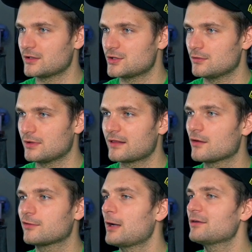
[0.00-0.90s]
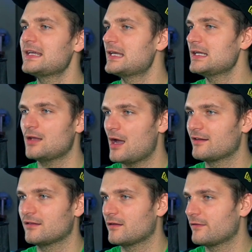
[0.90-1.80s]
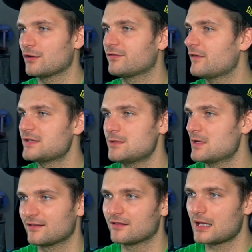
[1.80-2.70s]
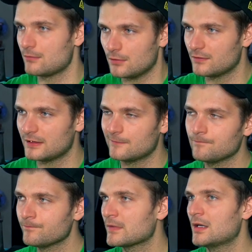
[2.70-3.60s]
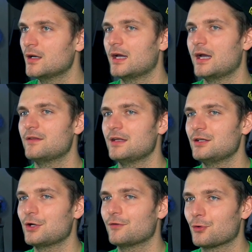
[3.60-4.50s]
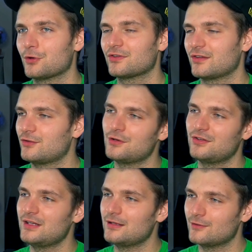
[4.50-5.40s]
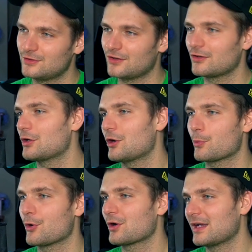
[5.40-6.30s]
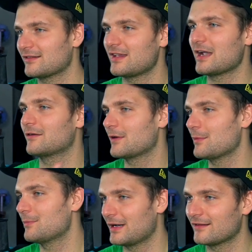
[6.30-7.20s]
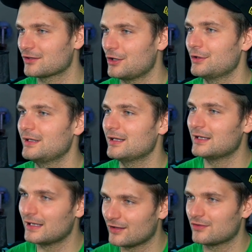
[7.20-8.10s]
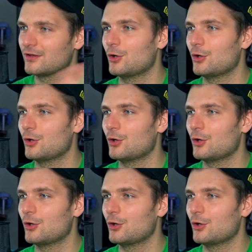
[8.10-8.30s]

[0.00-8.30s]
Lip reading: too. Like there's barely any lines in the first 15 minutes of that movie. Mm-hmm. And then, of course, as soon as he does all the hard work, it gets taken from him by his colleague and he has to go